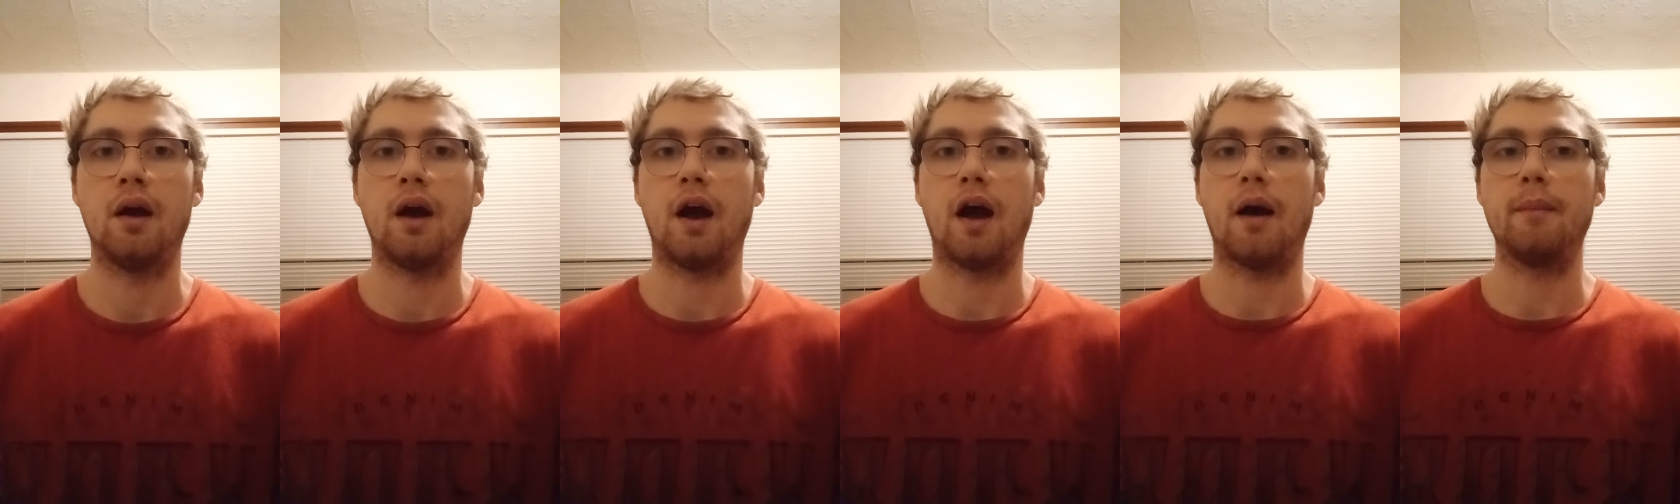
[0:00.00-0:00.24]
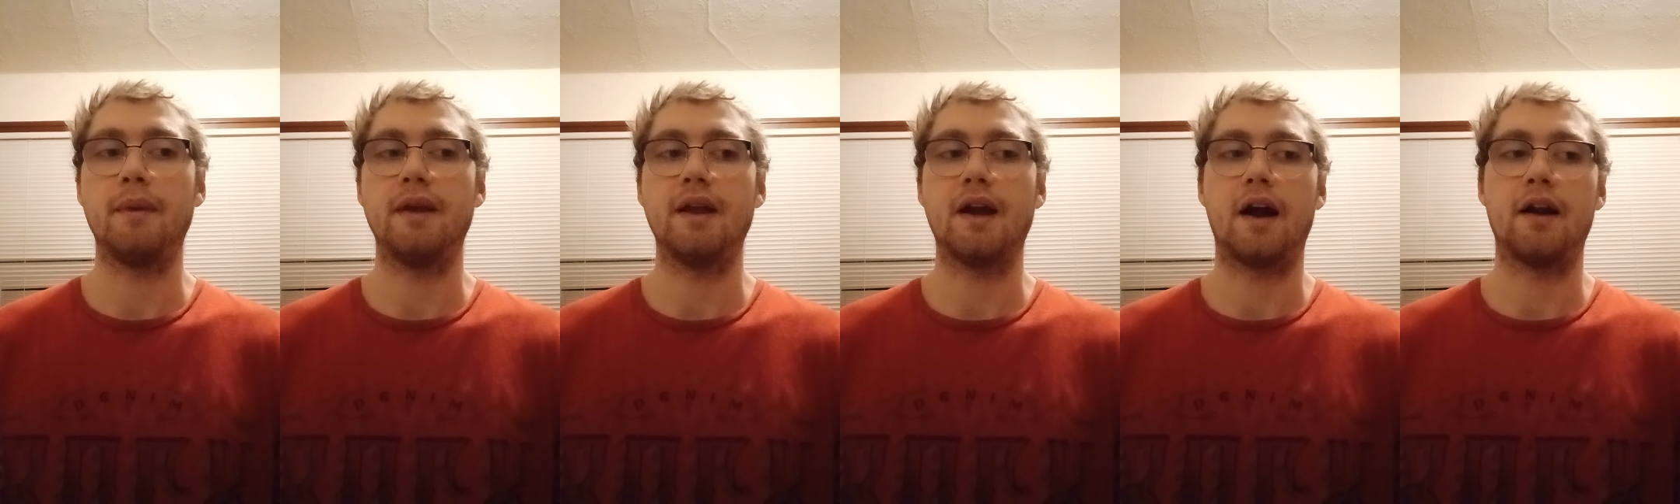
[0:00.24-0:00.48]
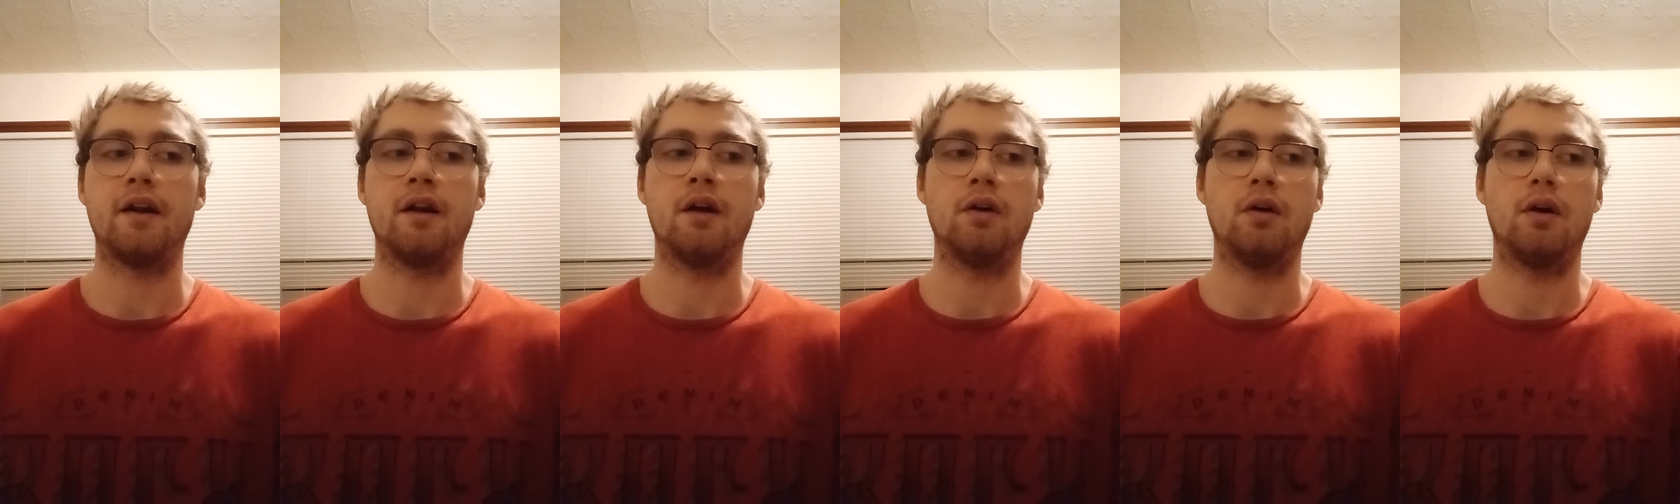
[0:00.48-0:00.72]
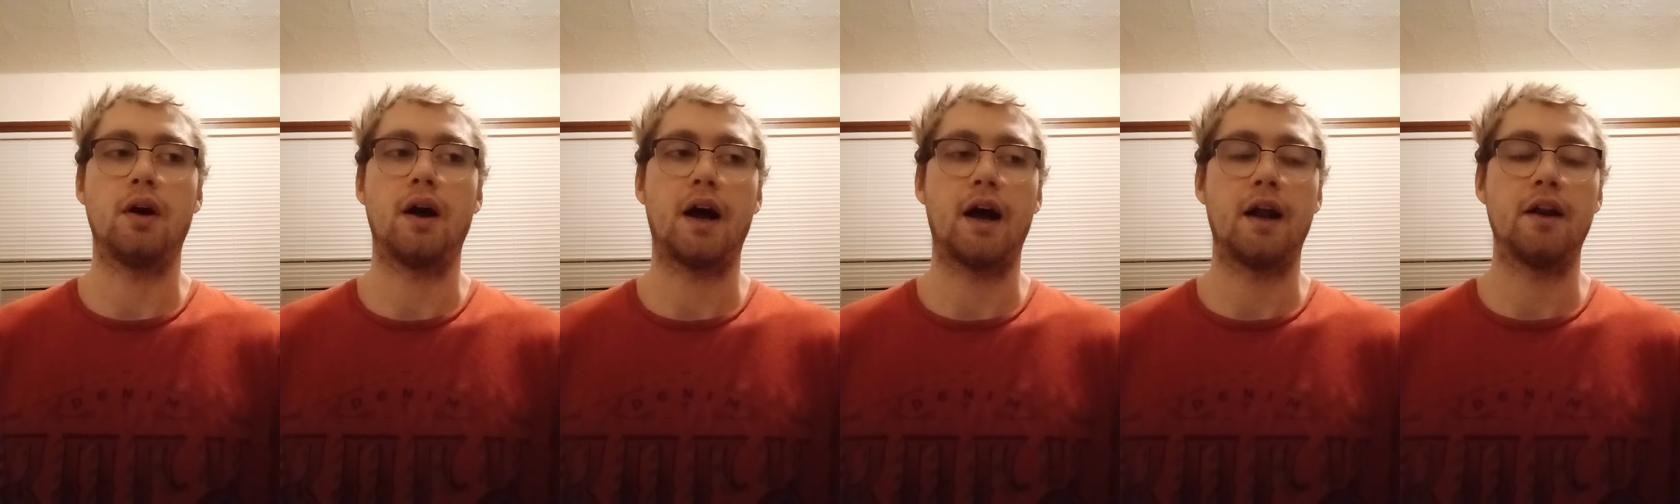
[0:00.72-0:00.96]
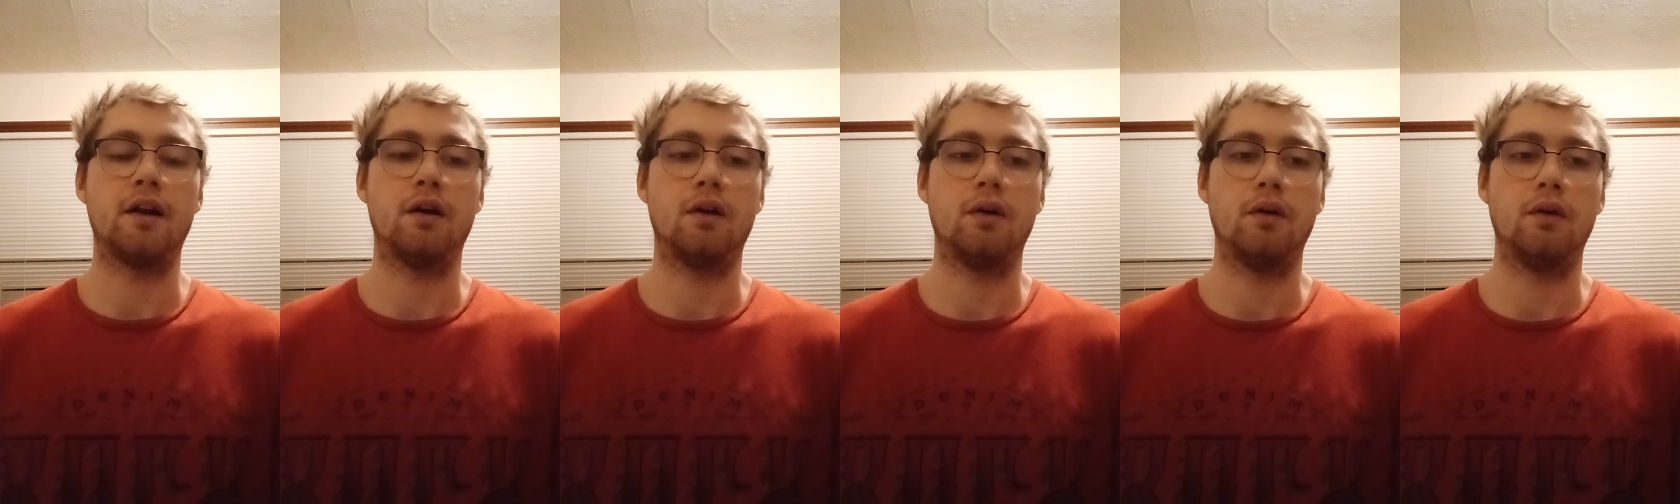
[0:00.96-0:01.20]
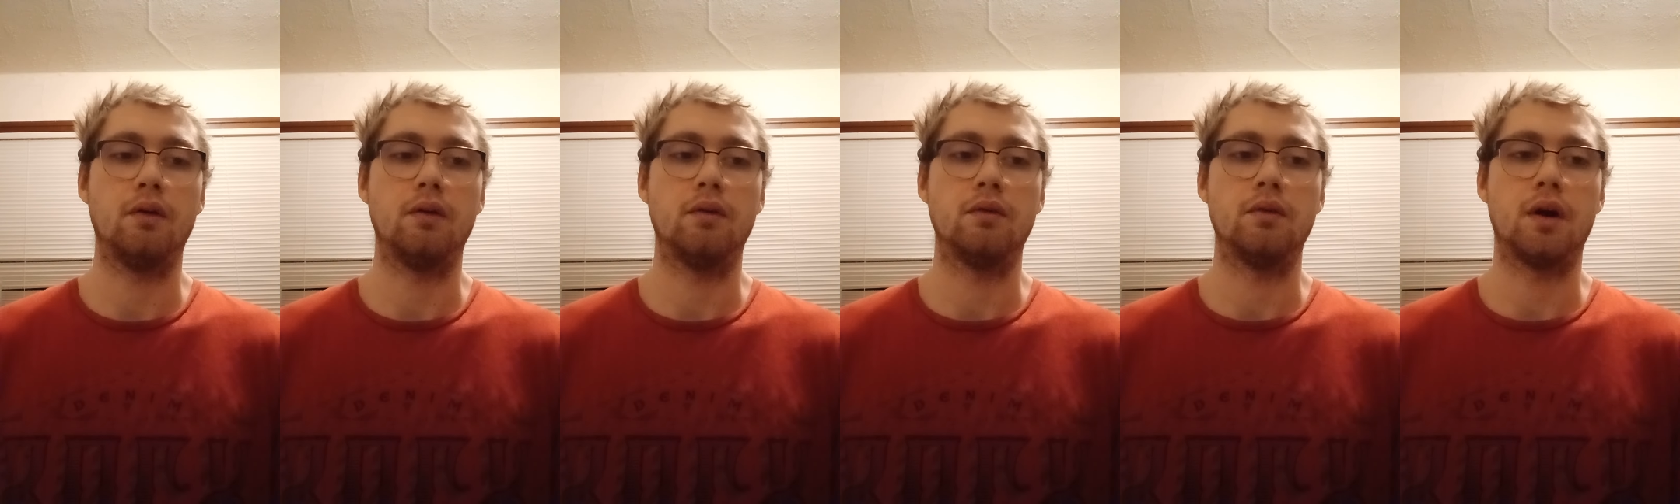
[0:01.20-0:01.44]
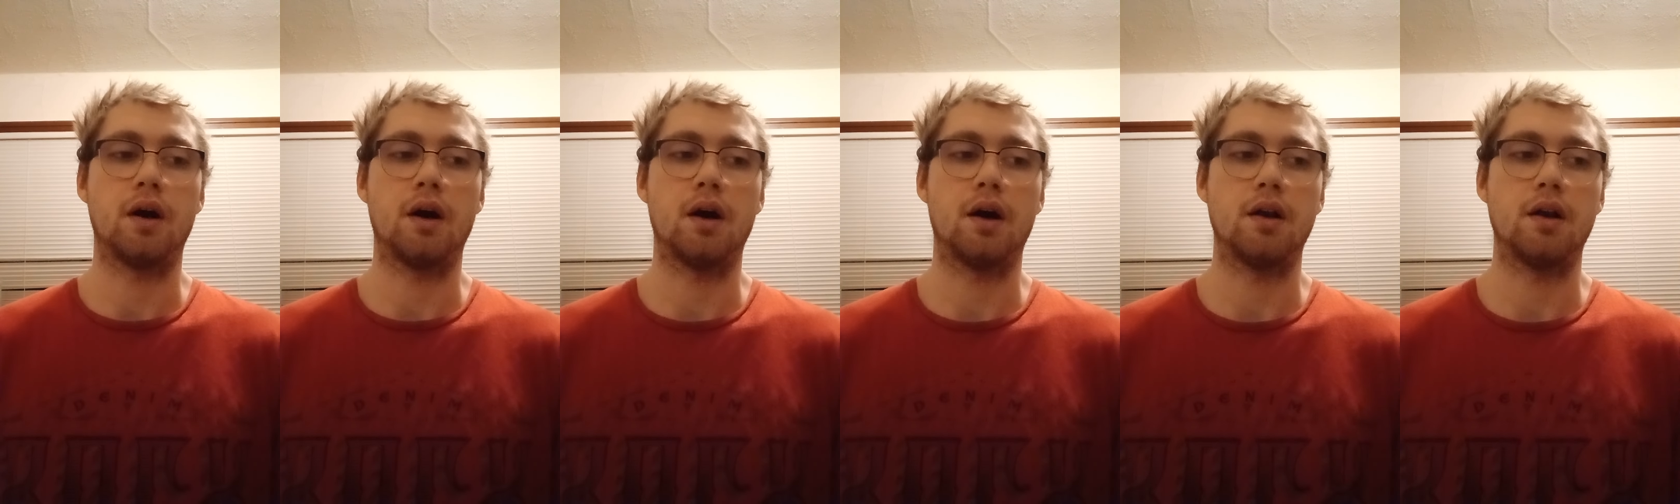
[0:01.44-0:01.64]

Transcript: I mean, I know